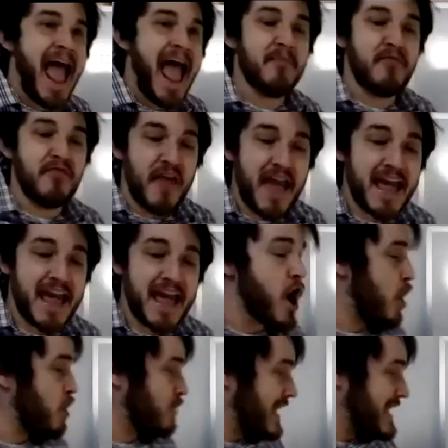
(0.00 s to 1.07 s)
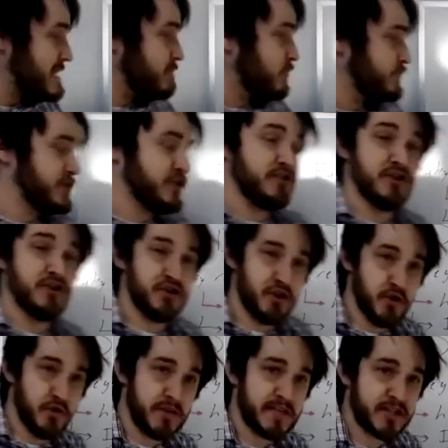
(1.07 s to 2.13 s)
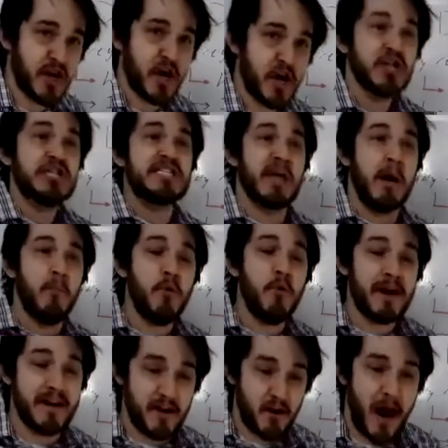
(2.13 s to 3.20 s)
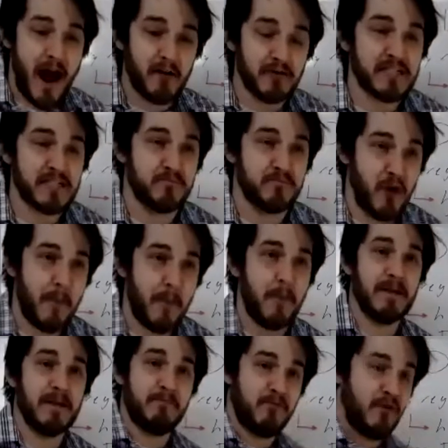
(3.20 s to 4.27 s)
and they are able to deduce someone in your house is probably